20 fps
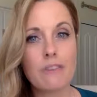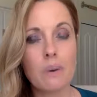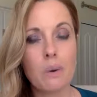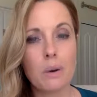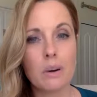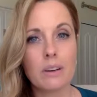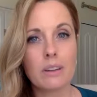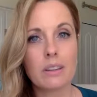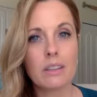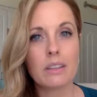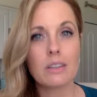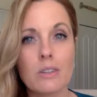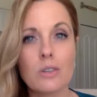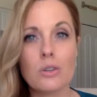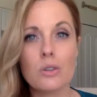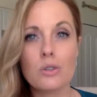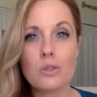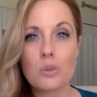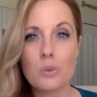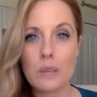forth
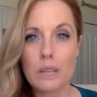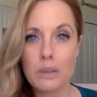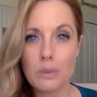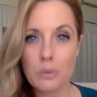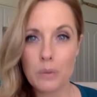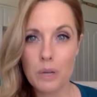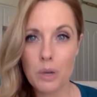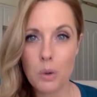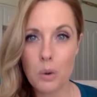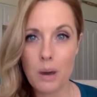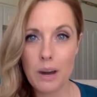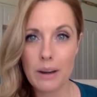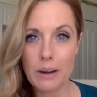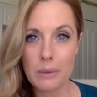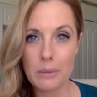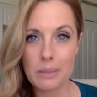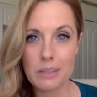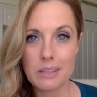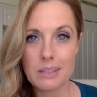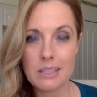nutrient
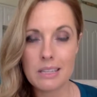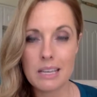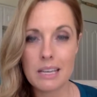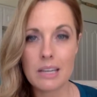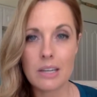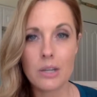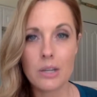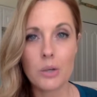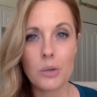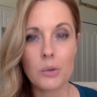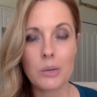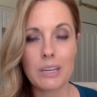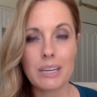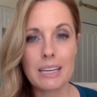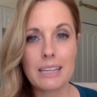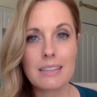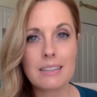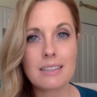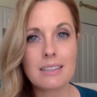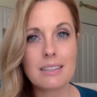requirements and
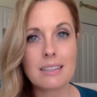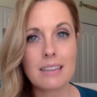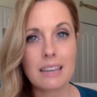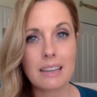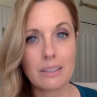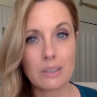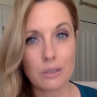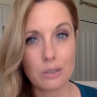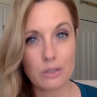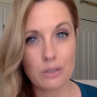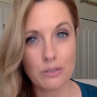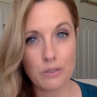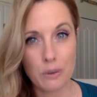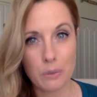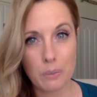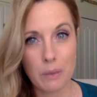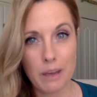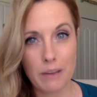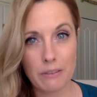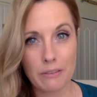ingredient standards for
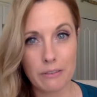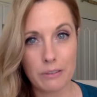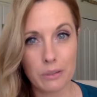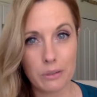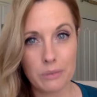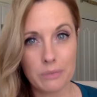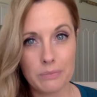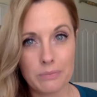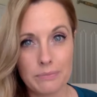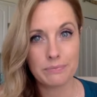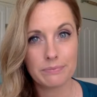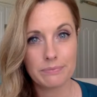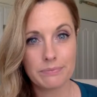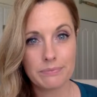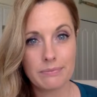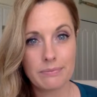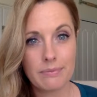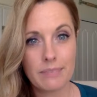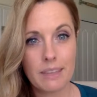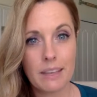pet food.
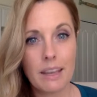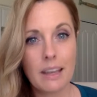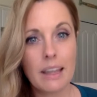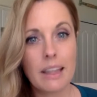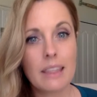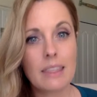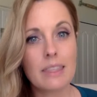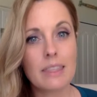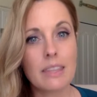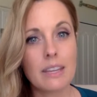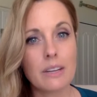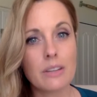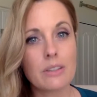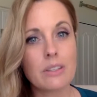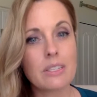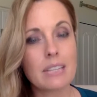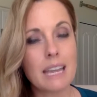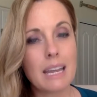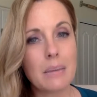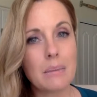Their
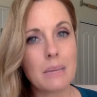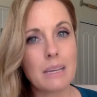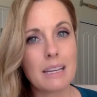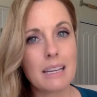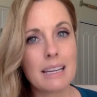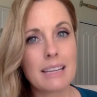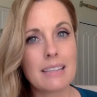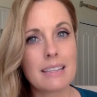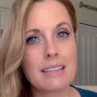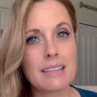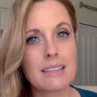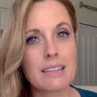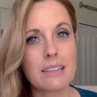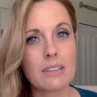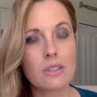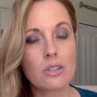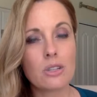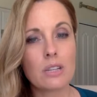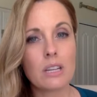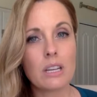statement is
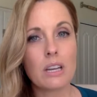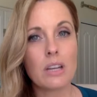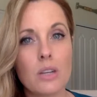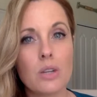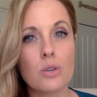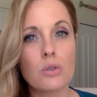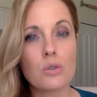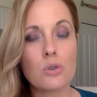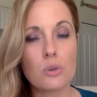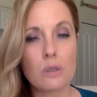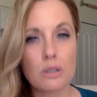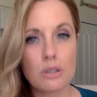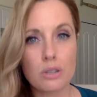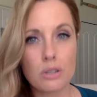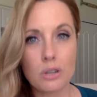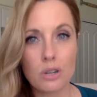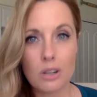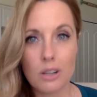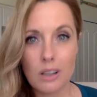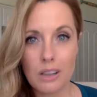essentially a
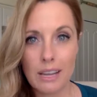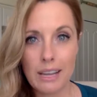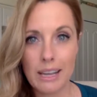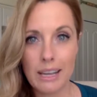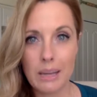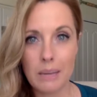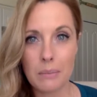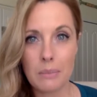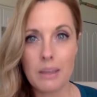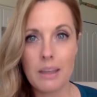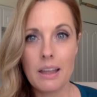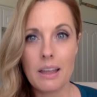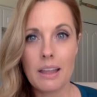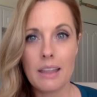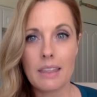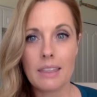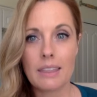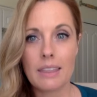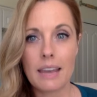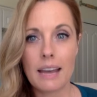nutritional claim
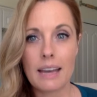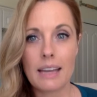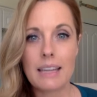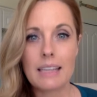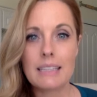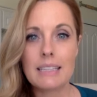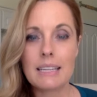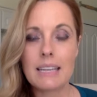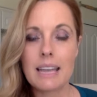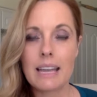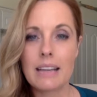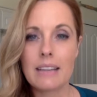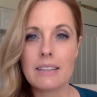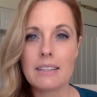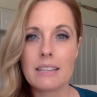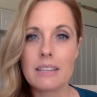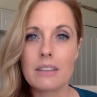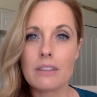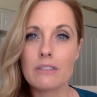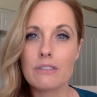that
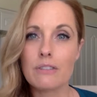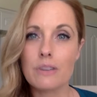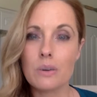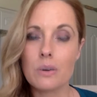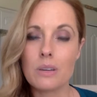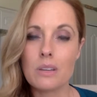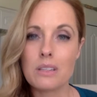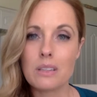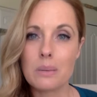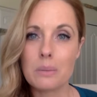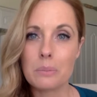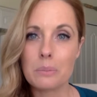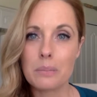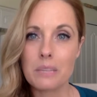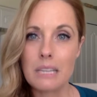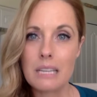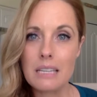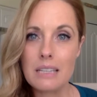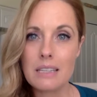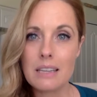indicates that the food is
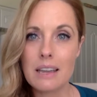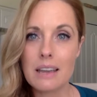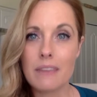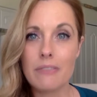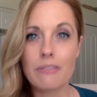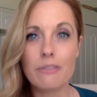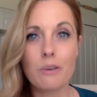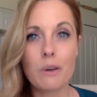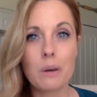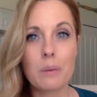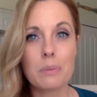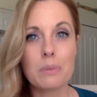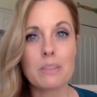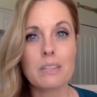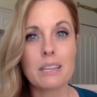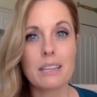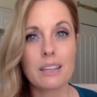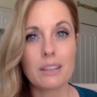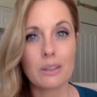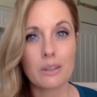complete and for a
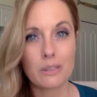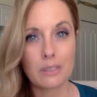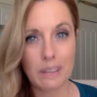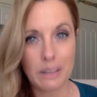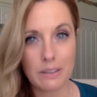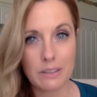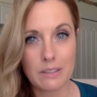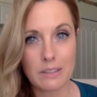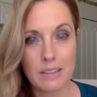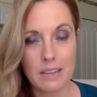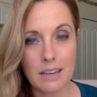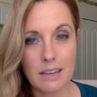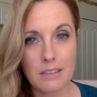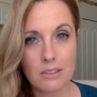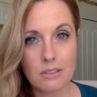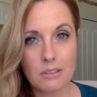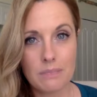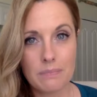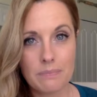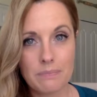particular life
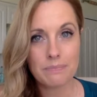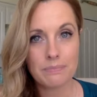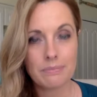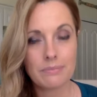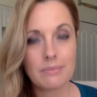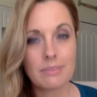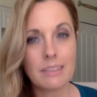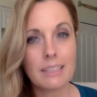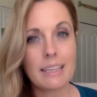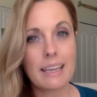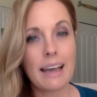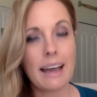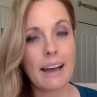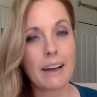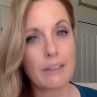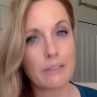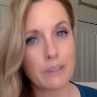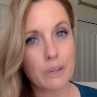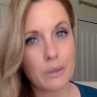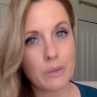stage. The
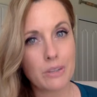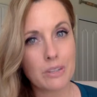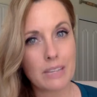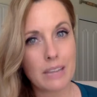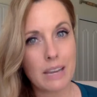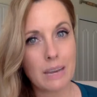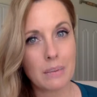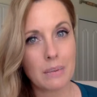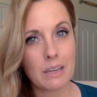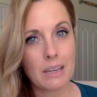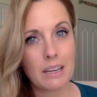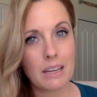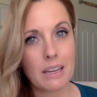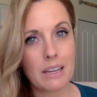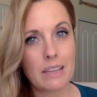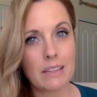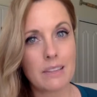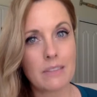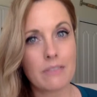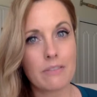AAFCO statement
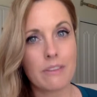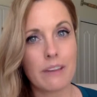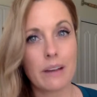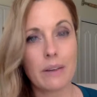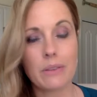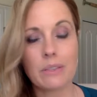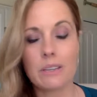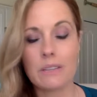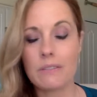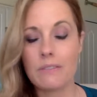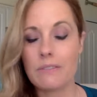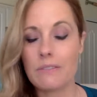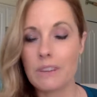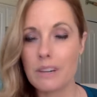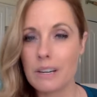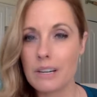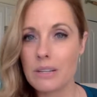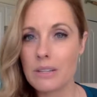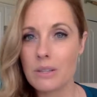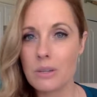is found in
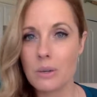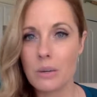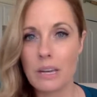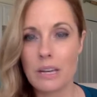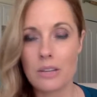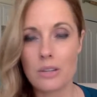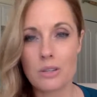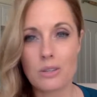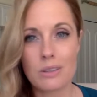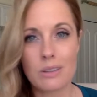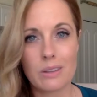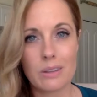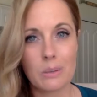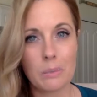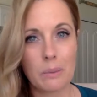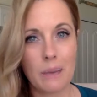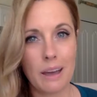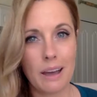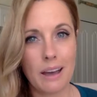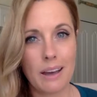various locations on the
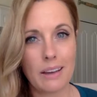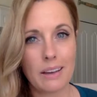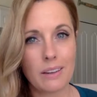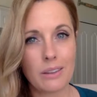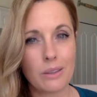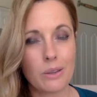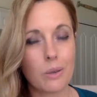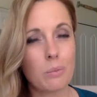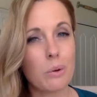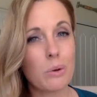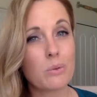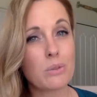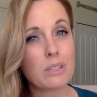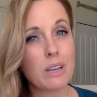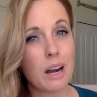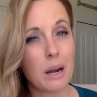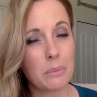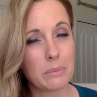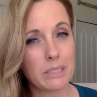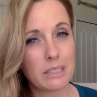bag, though most
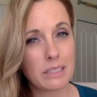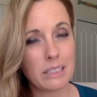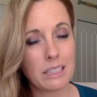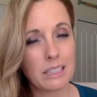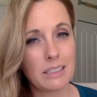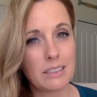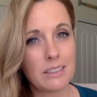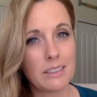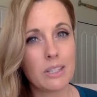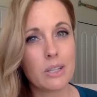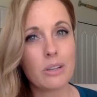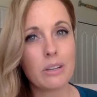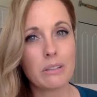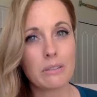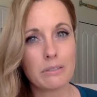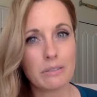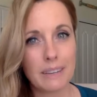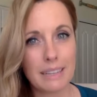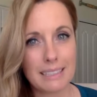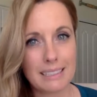commonly you
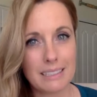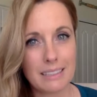can find